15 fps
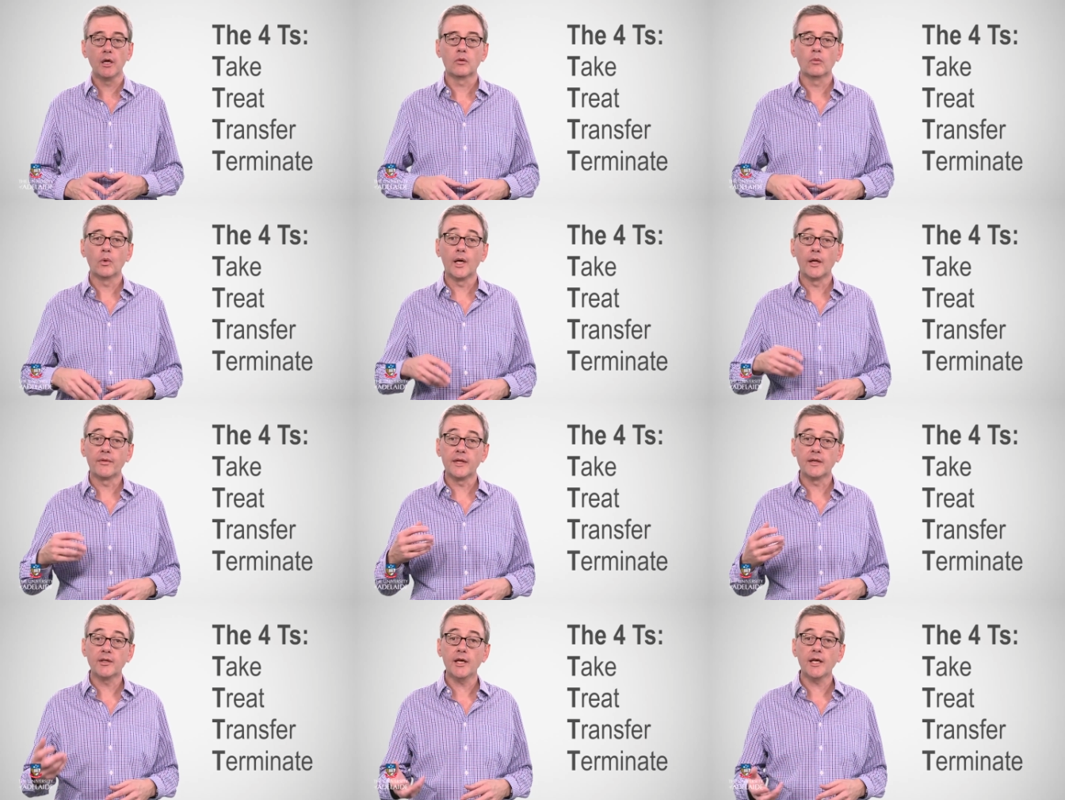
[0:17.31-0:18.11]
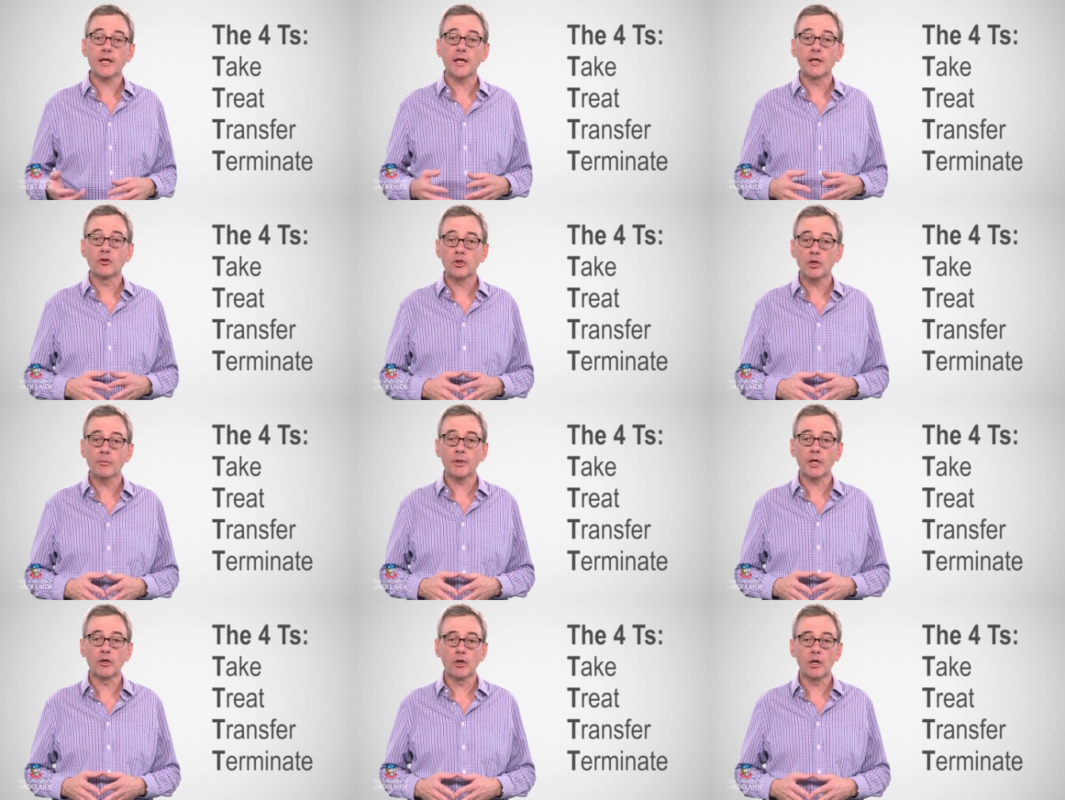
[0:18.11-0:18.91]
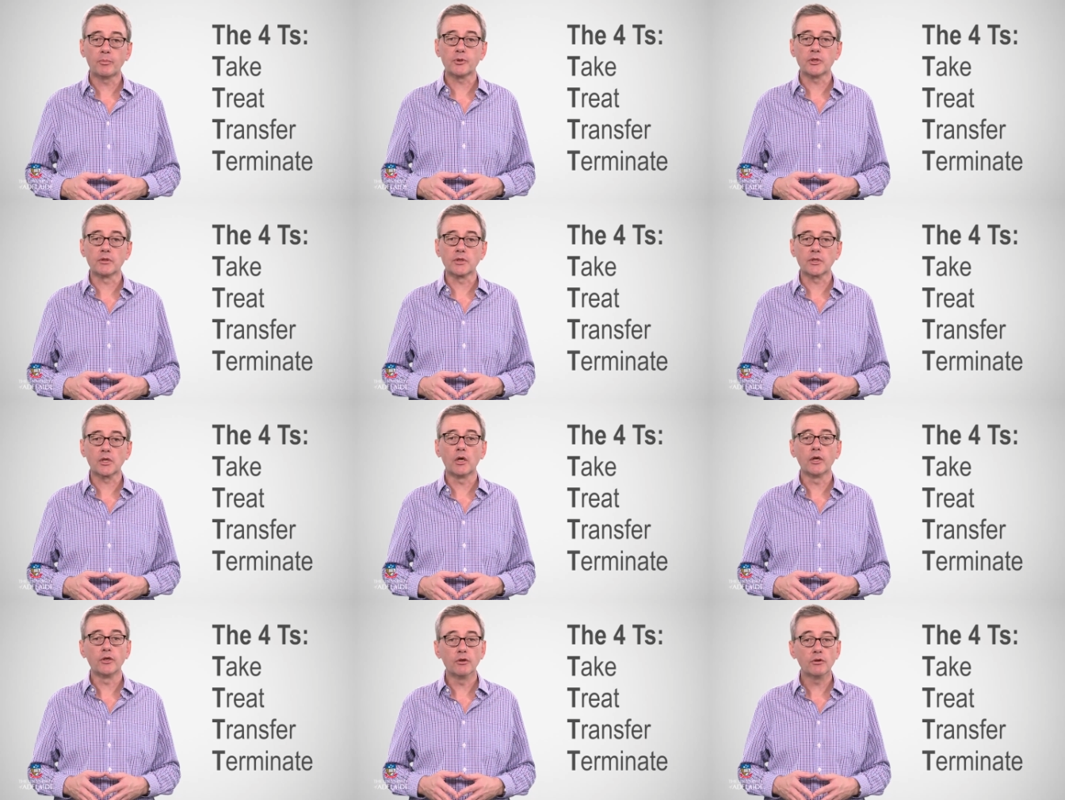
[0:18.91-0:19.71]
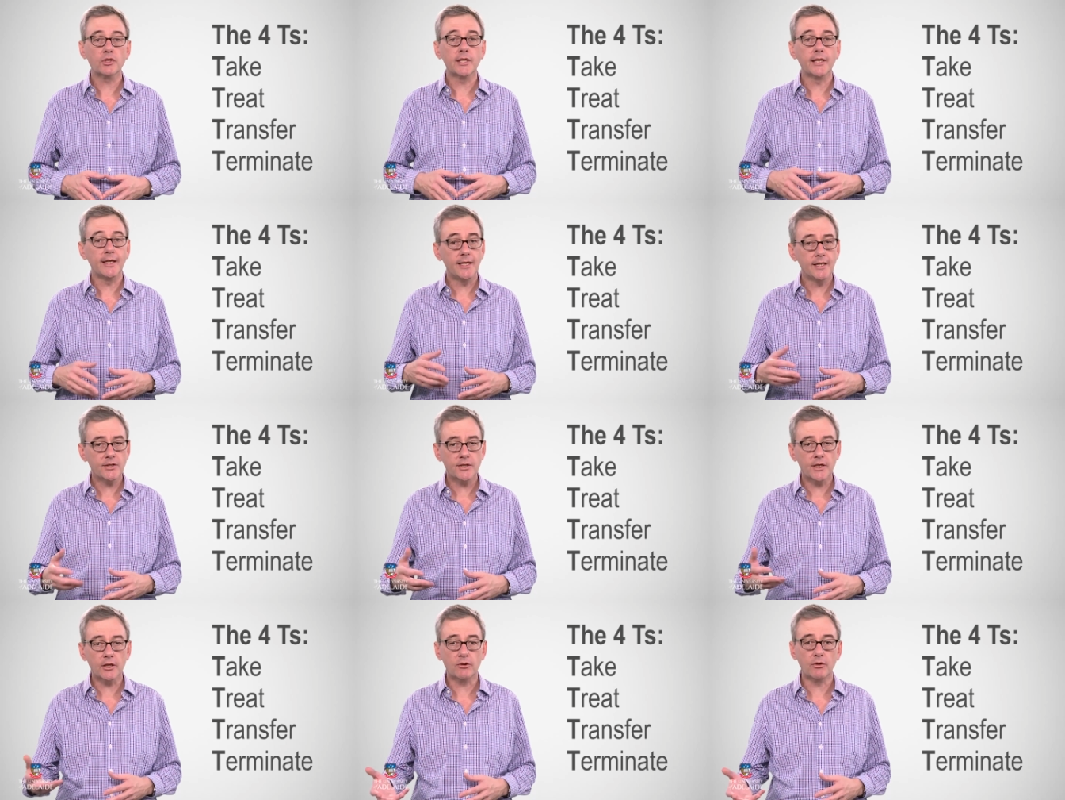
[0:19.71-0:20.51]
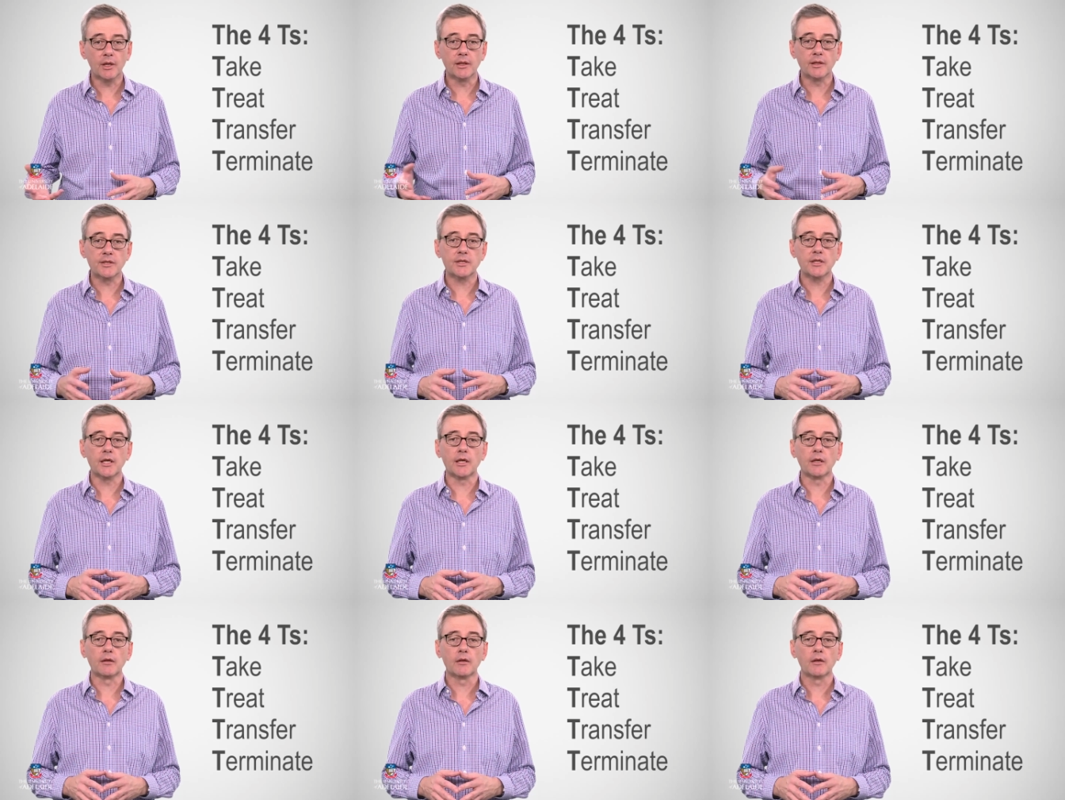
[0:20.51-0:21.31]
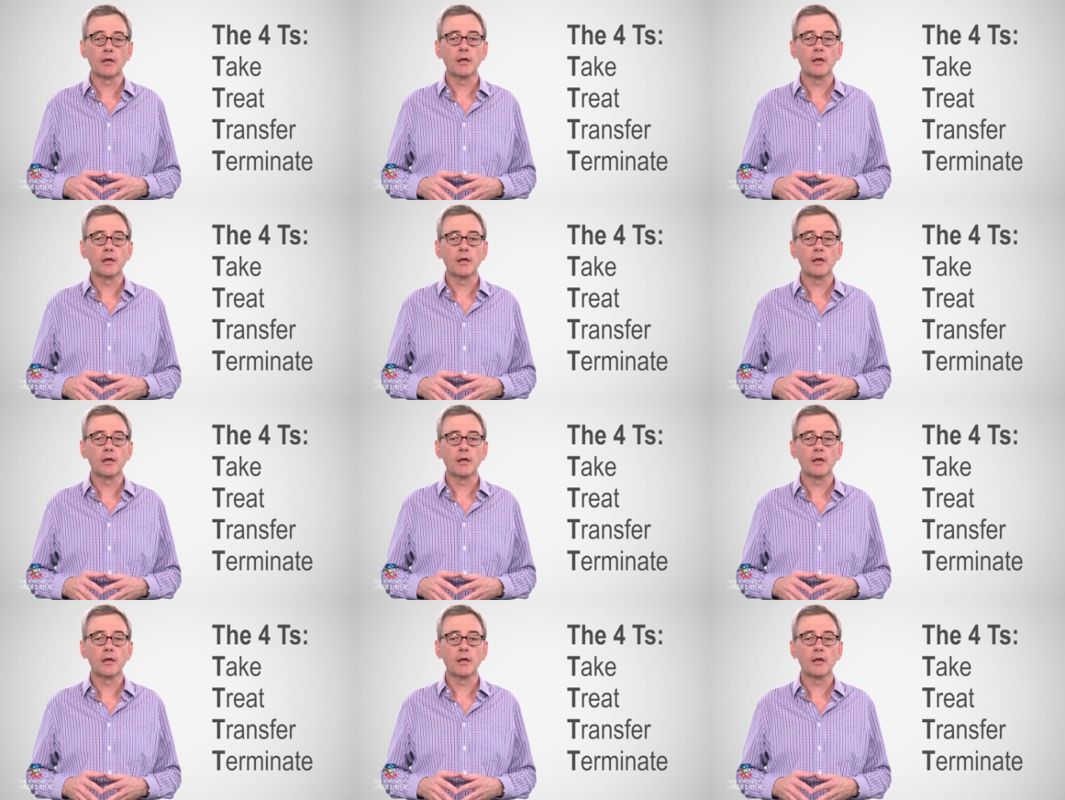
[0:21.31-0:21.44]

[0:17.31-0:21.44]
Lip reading: While the take and terminate options are usually easier to understand,